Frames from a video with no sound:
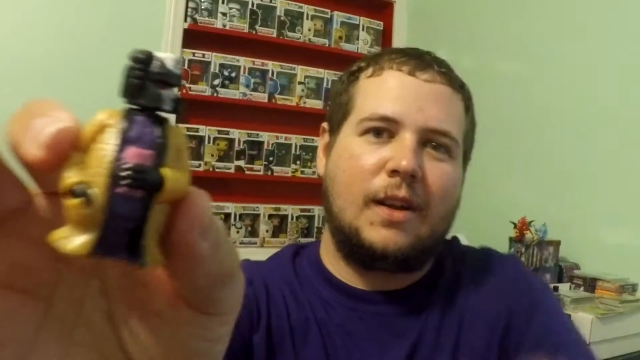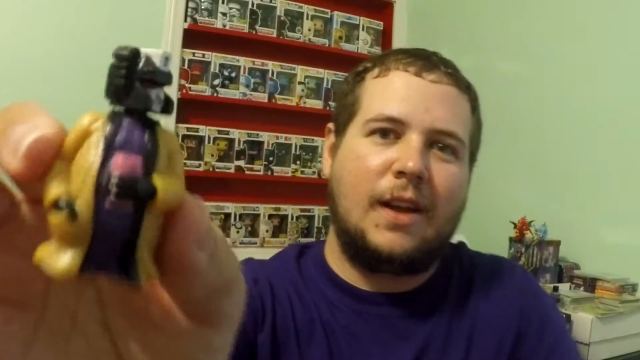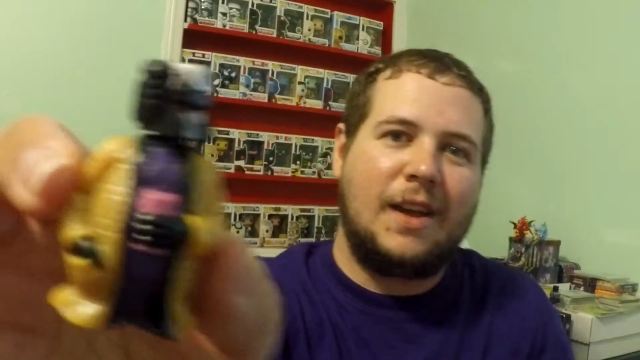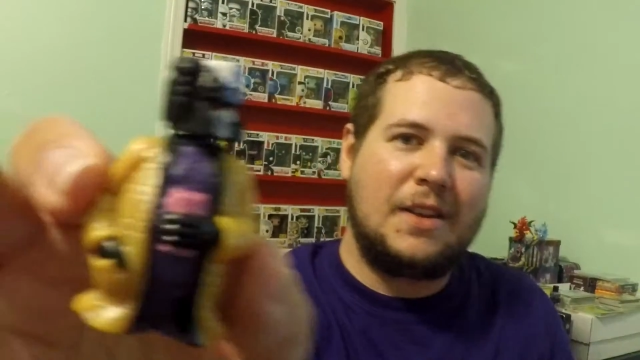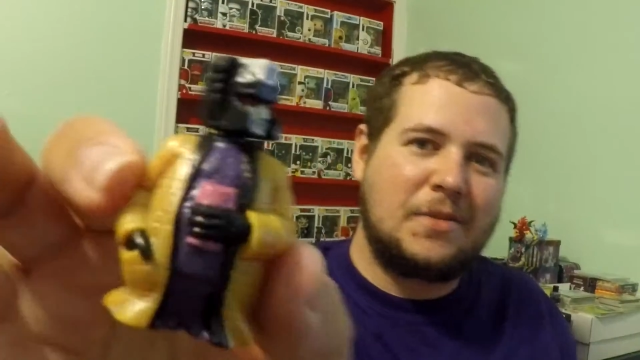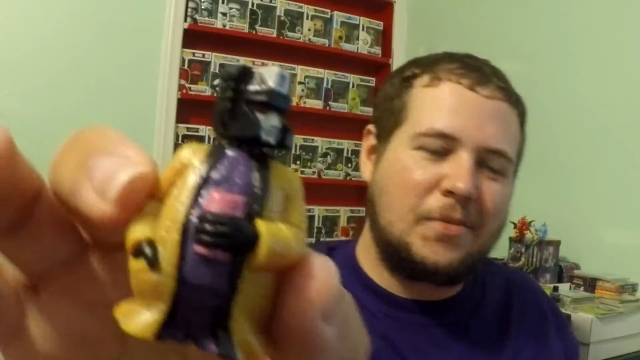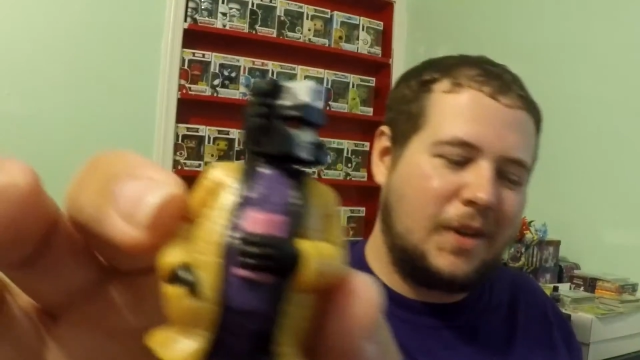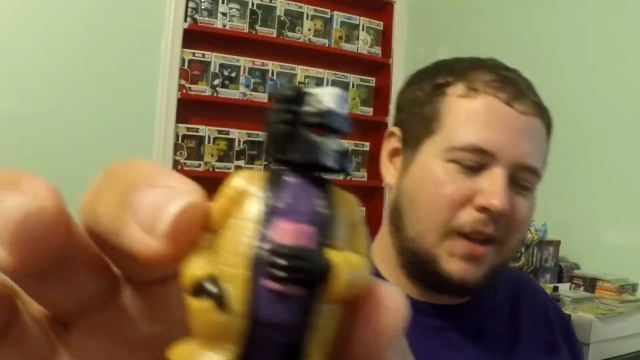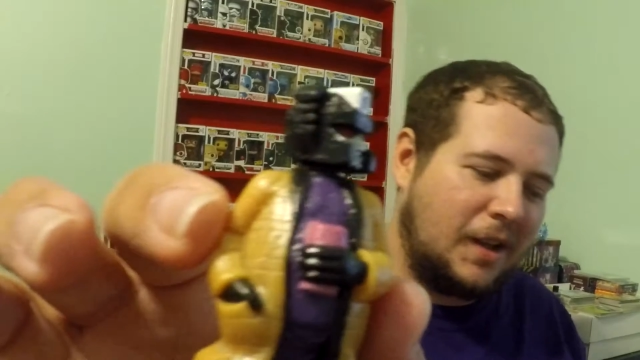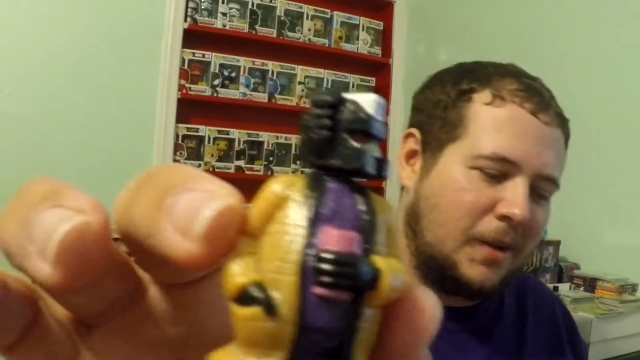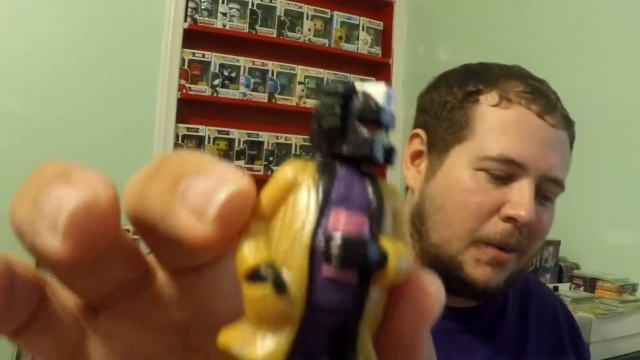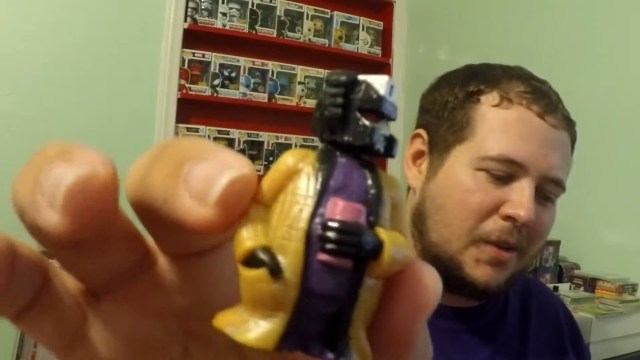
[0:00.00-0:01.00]
it's
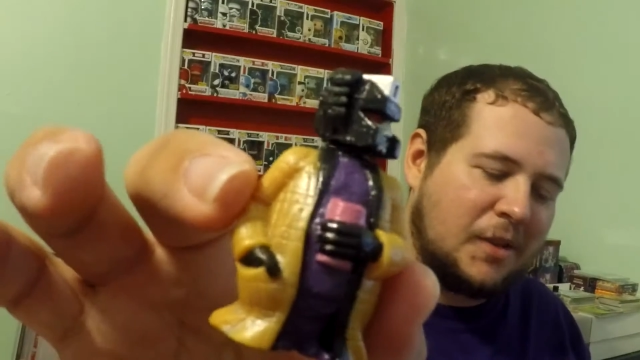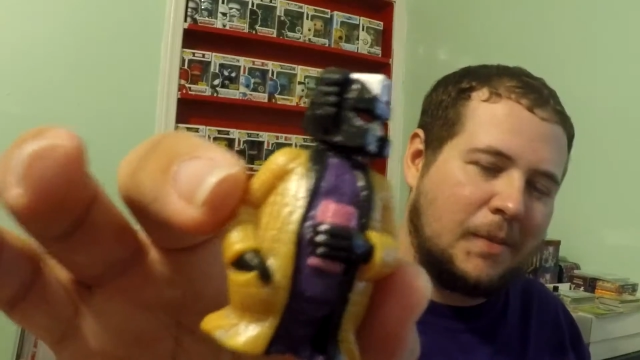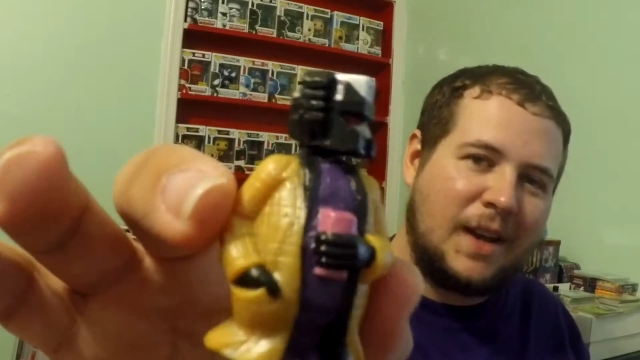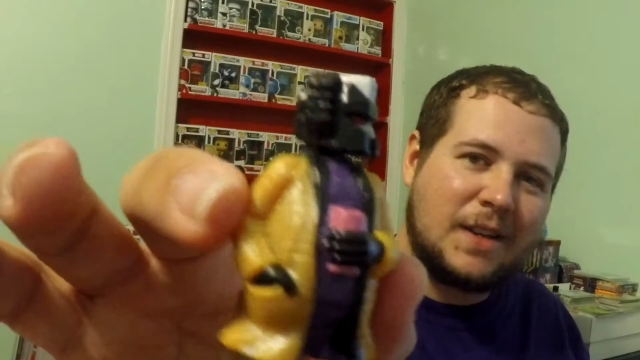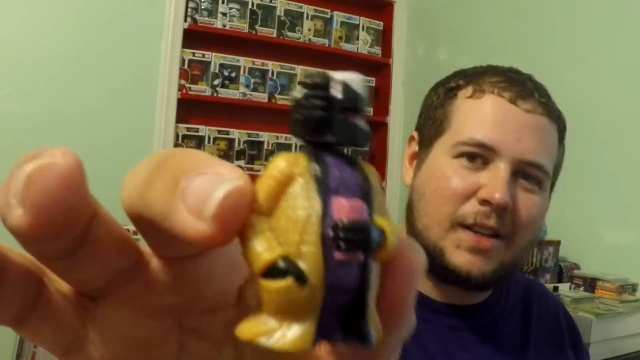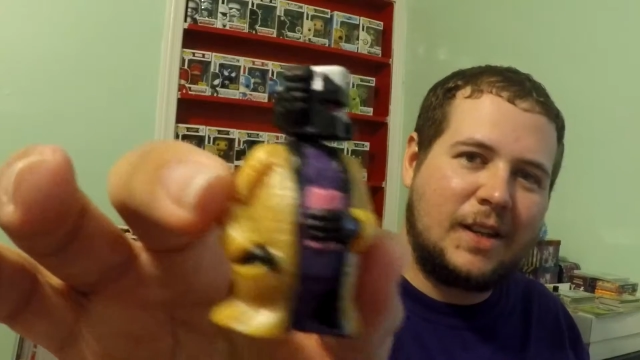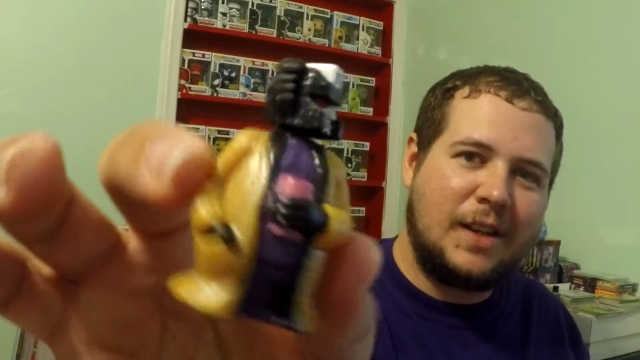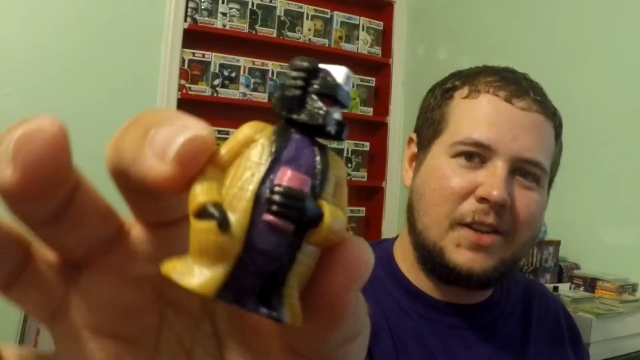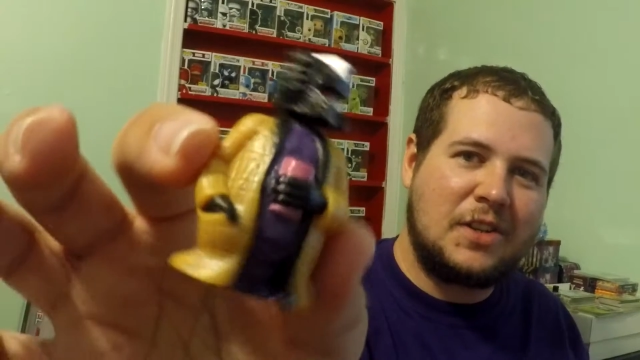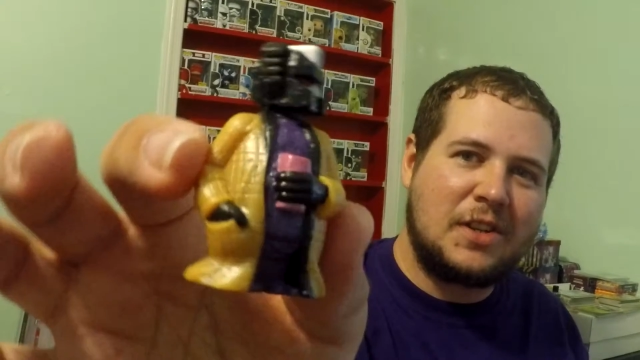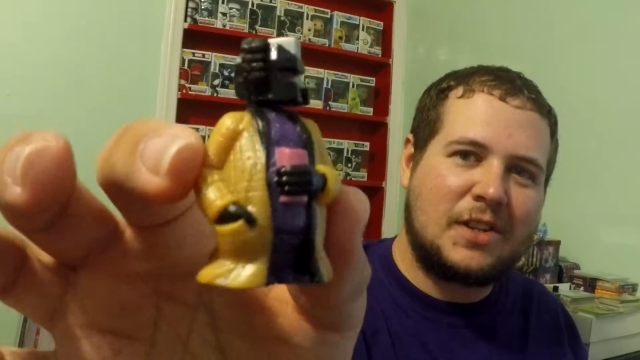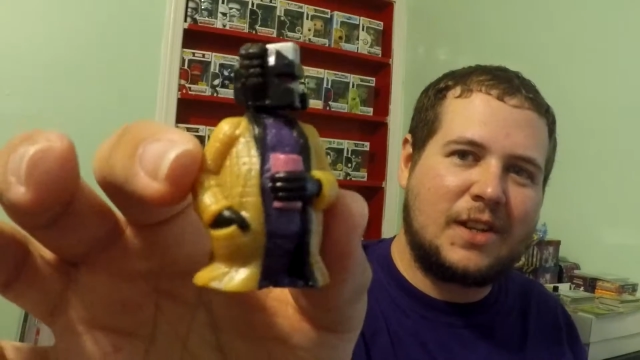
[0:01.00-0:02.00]
really cool. So basically, he's
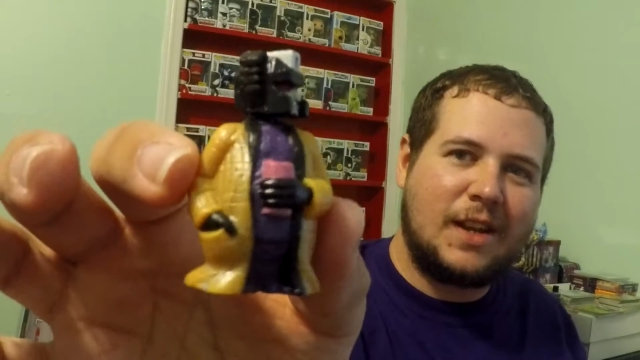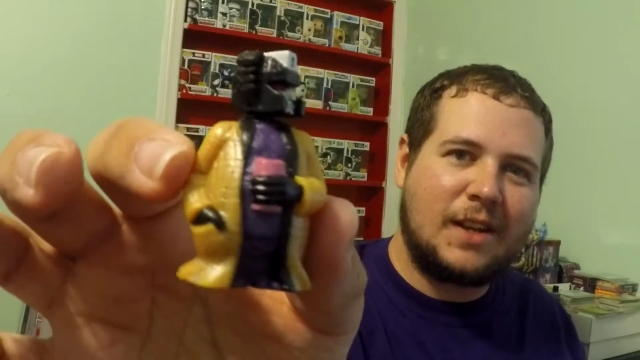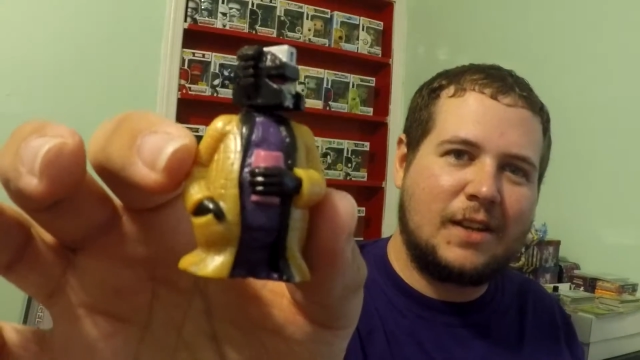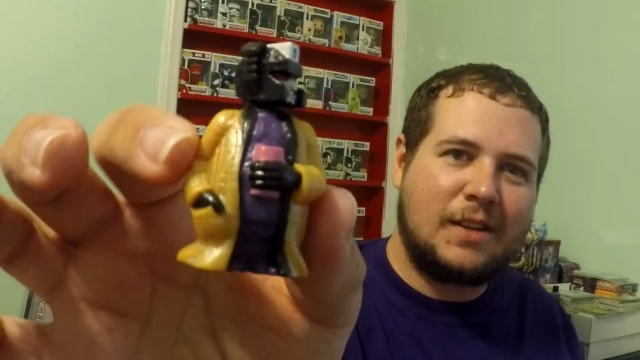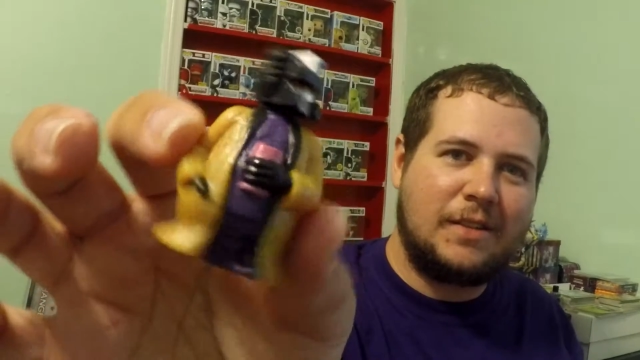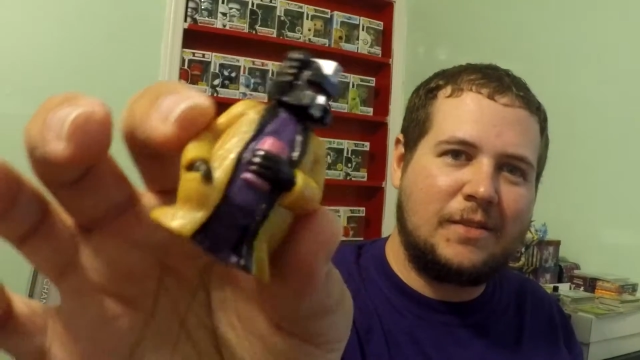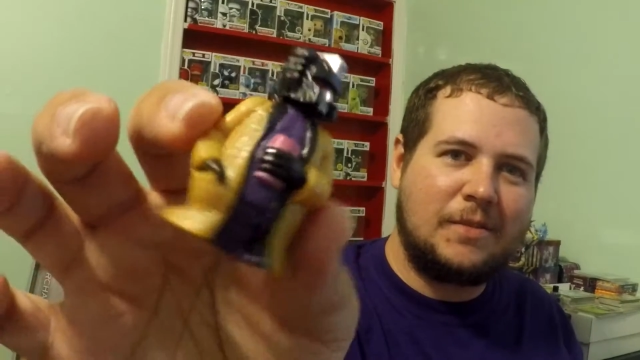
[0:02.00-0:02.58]
just like a